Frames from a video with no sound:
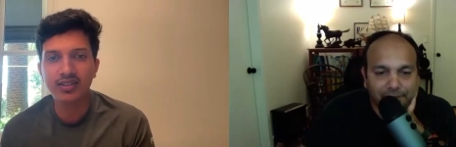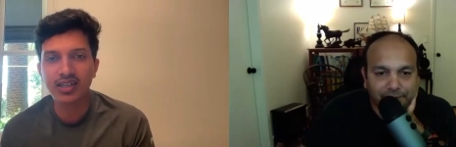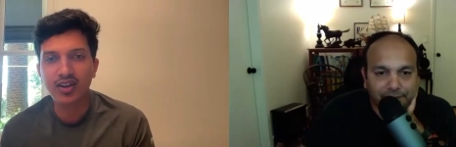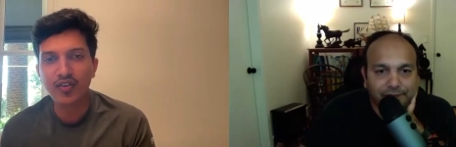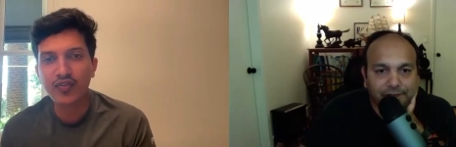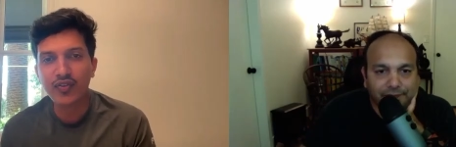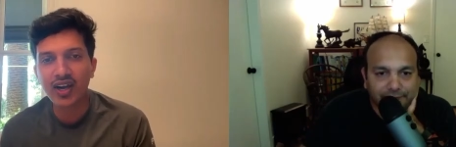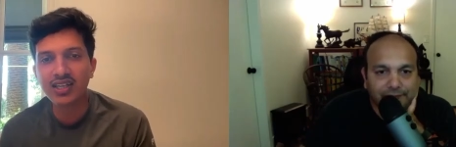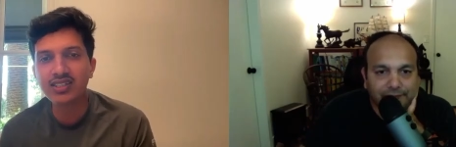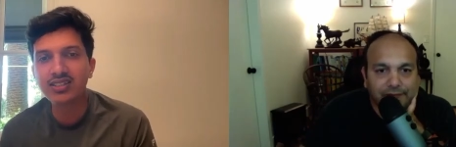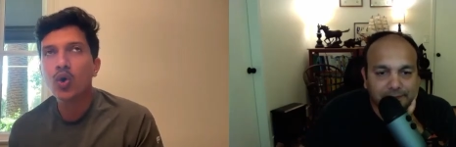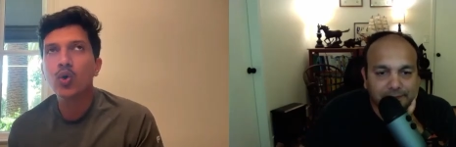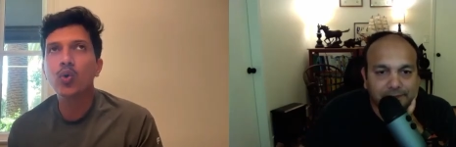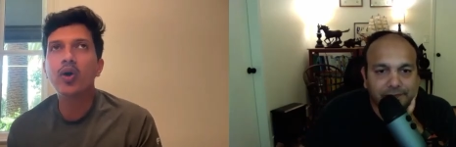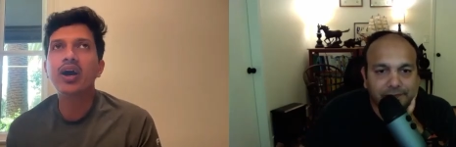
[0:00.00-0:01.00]
Speaker 1: set of friends
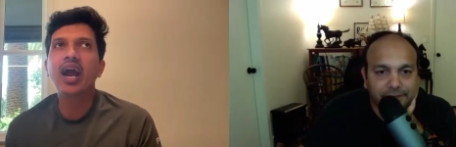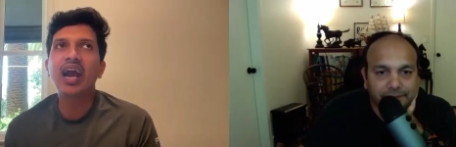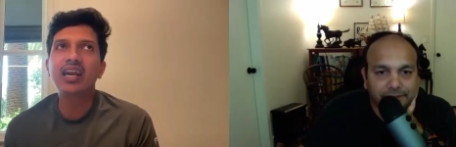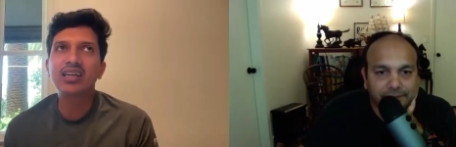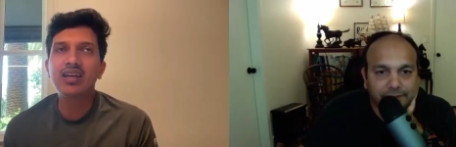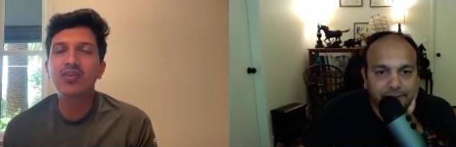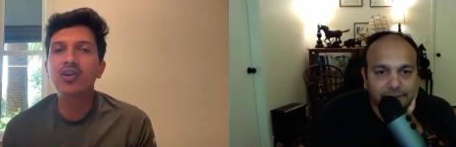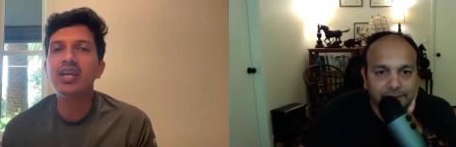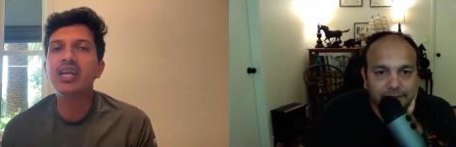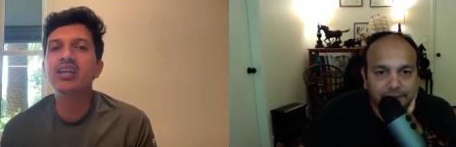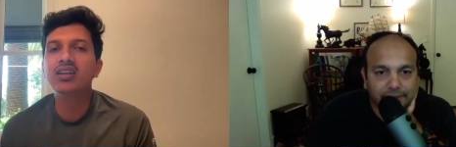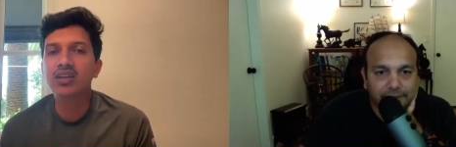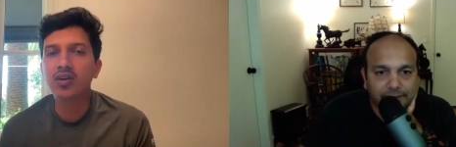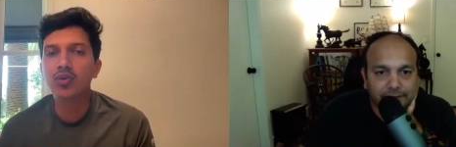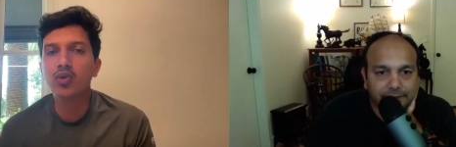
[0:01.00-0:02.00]
who are actively
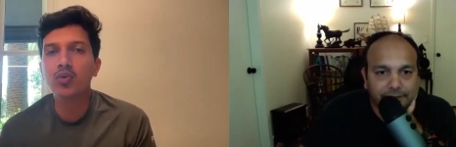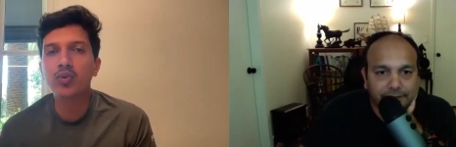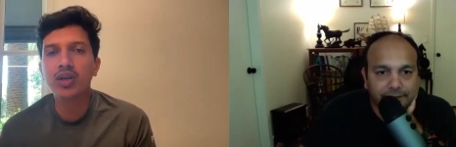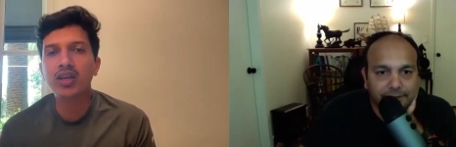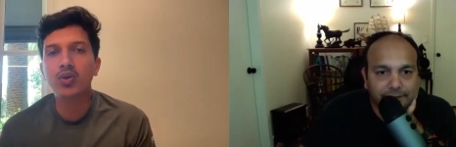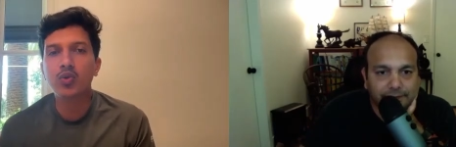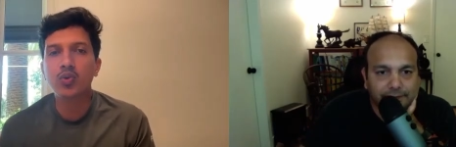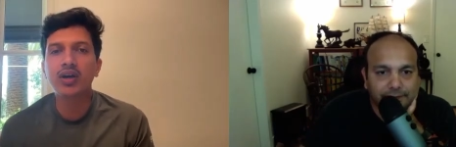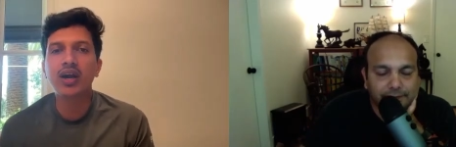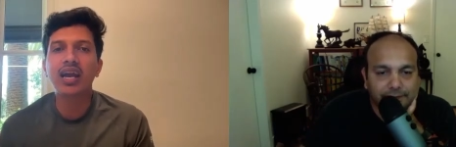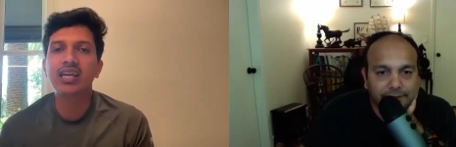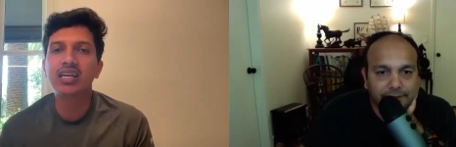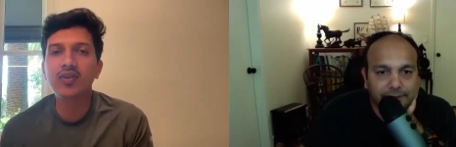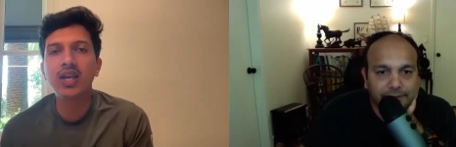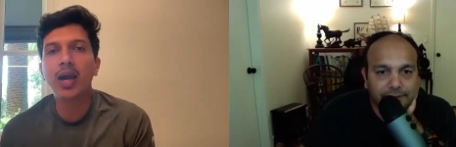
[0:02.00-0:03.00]
interviewing who are
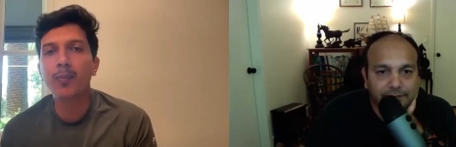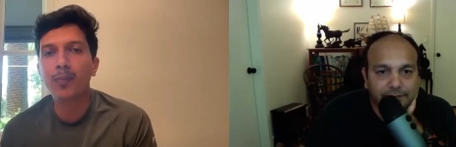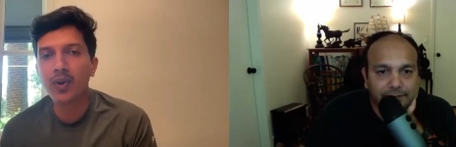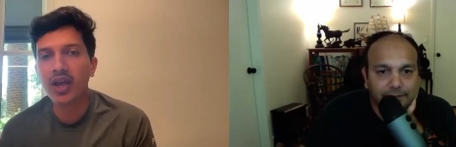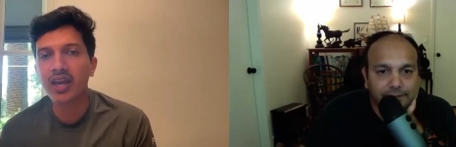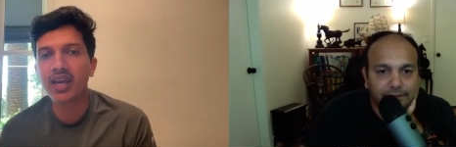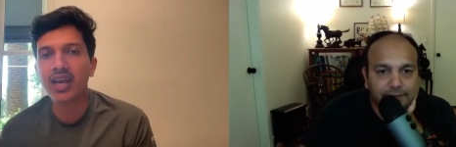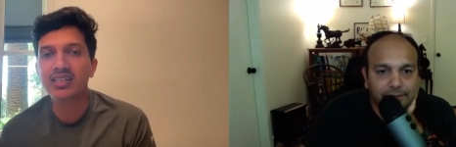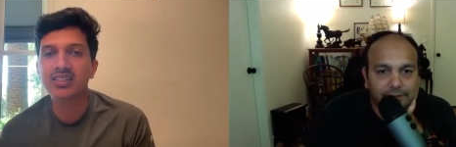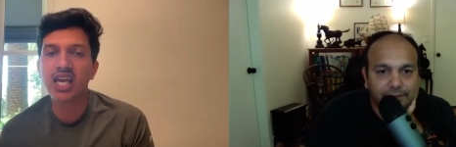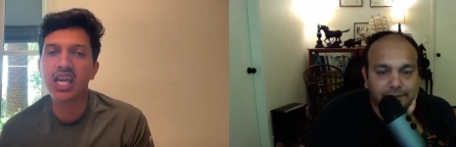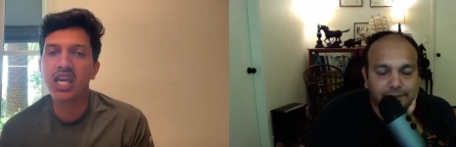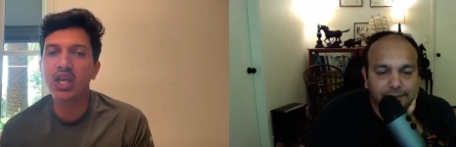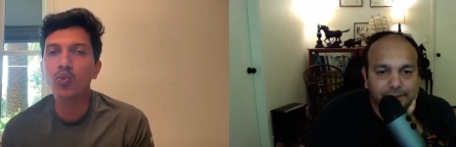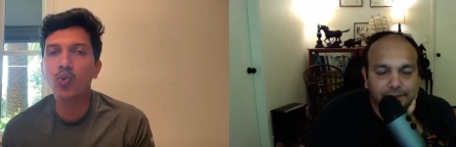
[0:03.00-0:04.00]
actively applying and they
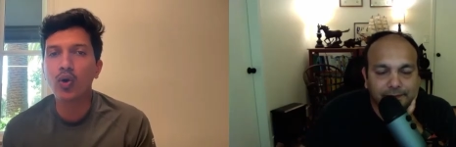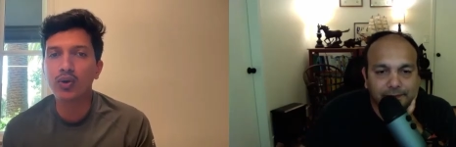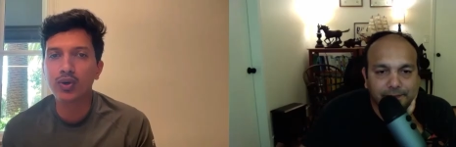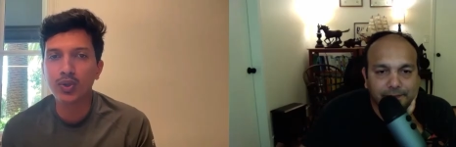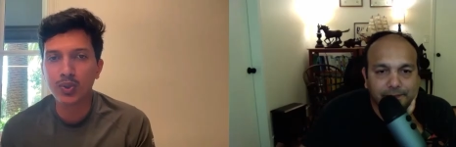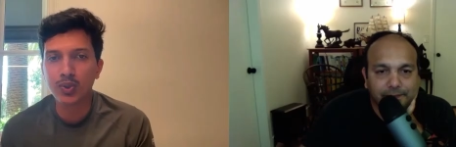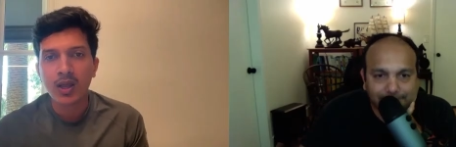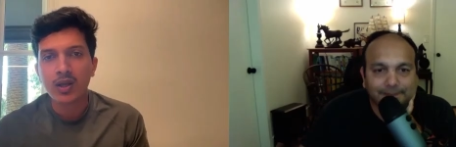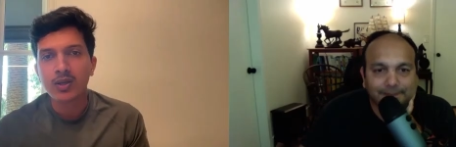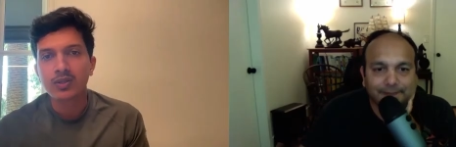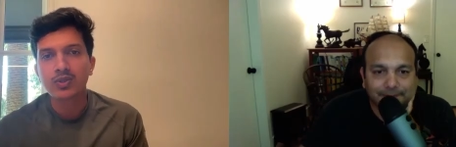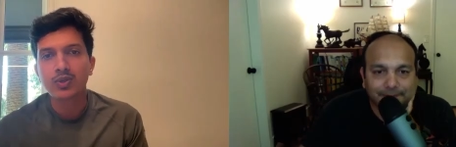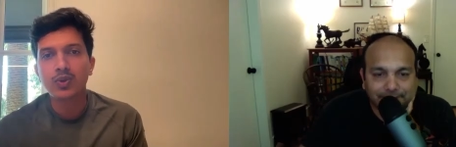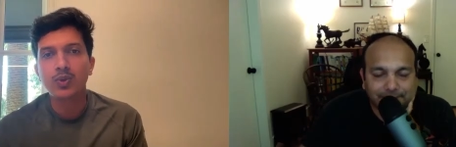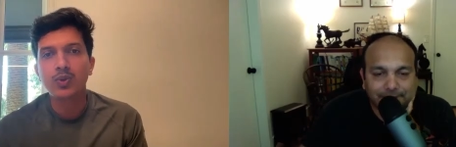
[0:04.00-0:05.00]
knew what to do mm.
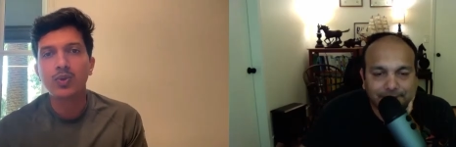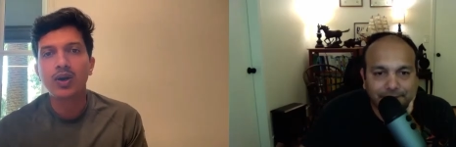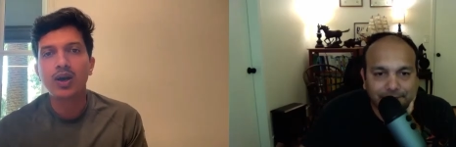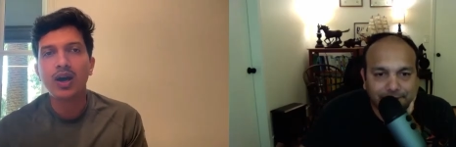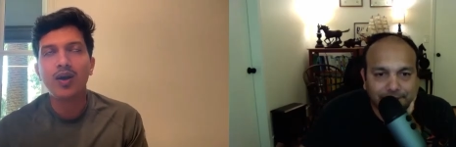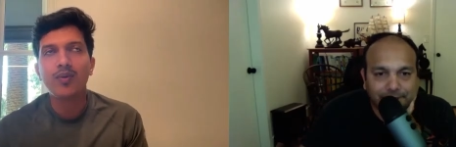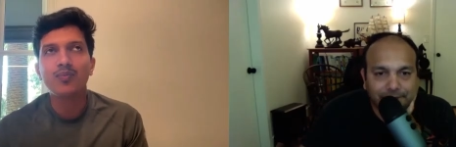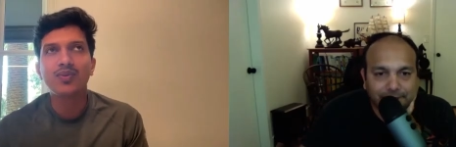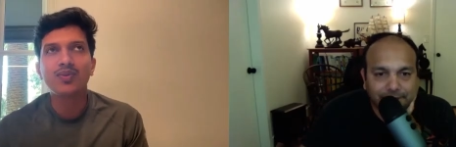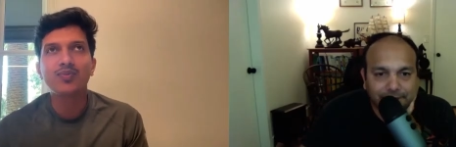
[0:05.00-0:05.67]
so uh,